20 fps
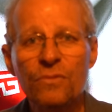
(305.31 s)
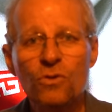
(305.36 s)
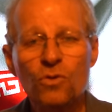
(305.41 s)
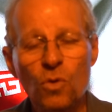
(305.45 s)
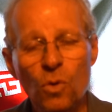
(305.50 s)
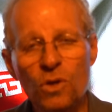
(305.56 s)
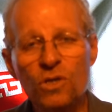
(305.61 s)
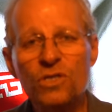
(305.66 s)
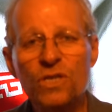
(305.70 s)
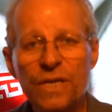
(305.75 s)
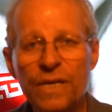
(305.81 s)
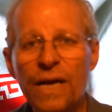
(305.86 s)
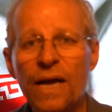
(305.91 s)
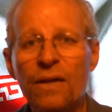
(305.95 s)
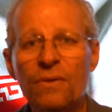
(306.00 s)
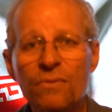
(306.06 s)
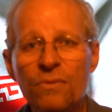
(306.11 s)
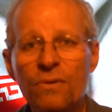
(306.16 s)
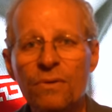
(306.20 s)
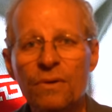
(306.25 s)
towards the
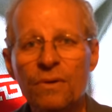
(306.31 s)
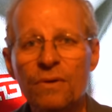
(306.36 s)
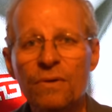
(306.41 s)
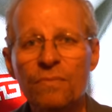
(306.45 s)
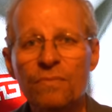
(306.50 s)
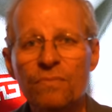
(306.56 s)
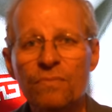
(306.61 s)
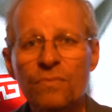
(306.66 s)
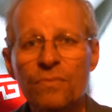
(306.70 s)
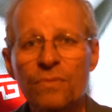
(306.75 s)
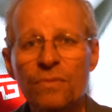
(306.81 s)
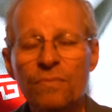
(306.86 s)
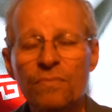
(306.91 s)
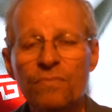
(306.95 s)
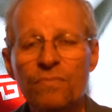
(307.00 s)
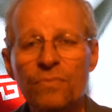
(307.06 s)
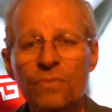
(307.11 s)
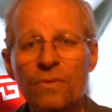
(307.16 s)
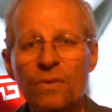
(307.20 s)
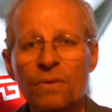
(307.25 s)
end.
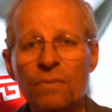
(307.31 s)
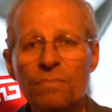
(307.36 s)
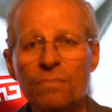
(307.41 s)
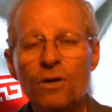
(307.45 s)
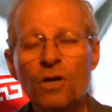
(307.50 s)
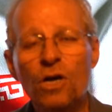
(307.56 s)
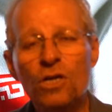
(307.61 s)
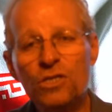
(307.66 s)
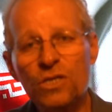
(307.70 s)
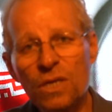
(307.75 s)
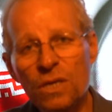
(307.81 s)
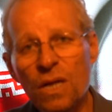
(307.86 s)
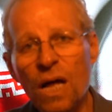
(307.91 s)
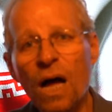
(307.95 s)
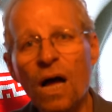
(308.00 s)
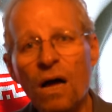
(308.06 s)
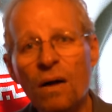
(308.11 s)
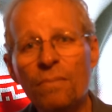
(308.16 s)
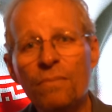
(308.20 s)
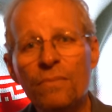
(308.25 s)
Because
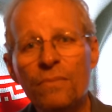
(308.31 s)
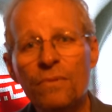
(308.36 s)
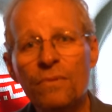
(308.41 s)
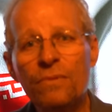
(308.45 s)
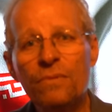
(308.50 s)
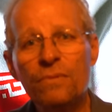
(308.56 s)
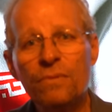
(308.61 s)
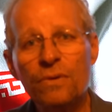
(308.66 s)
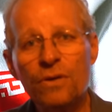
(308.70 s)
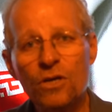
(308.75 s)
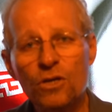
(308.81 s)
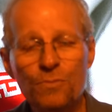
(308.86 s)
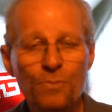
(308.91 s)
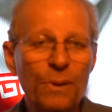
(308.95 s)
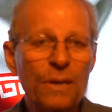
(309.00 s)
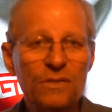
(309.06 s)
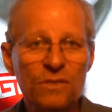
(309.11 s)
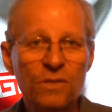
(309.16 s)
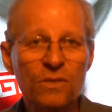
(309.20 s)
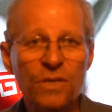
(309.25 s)
Elam is
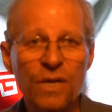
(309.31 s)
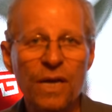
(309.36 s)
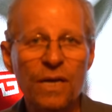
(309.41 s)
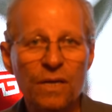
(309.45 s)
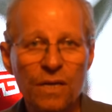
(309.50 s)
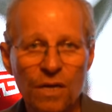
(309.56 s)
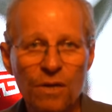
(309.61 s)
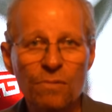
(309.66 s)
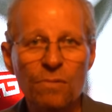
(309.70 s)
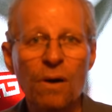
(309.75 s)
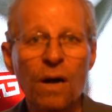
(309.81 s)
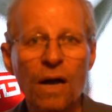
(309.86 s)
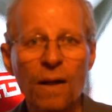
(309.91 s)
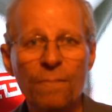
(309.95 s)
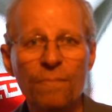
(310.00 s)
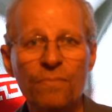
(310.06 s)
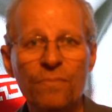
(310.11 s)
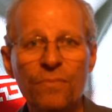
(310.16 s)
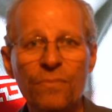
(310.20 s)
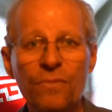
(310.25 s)
present day Iran.